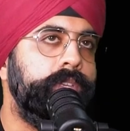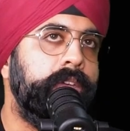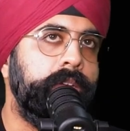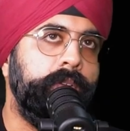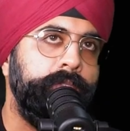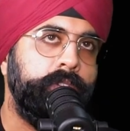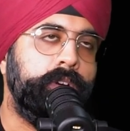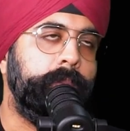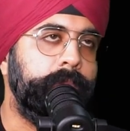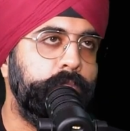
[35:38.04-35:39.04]
today when we
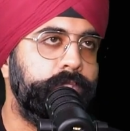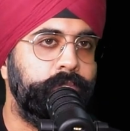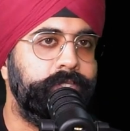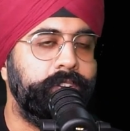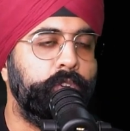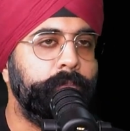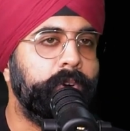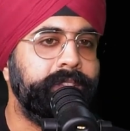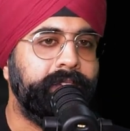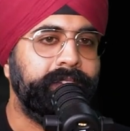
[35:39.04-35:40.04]
talk, I mean, you said a good
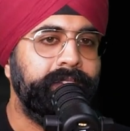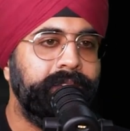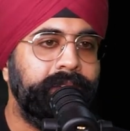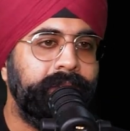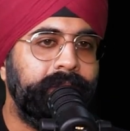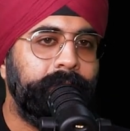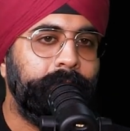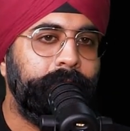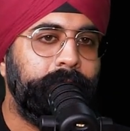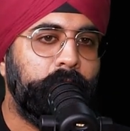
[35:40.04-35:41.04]
point, like
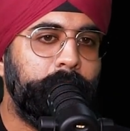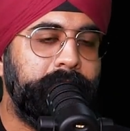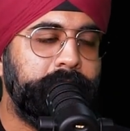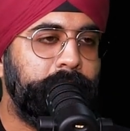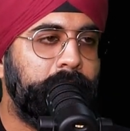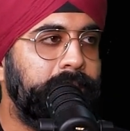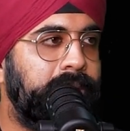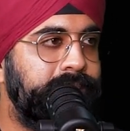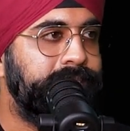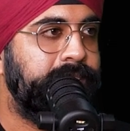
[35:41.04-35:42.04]
corporates probably
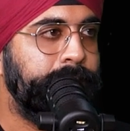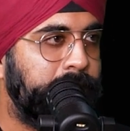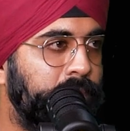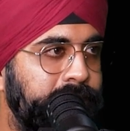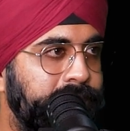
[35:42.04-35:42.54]
understand Bitcoin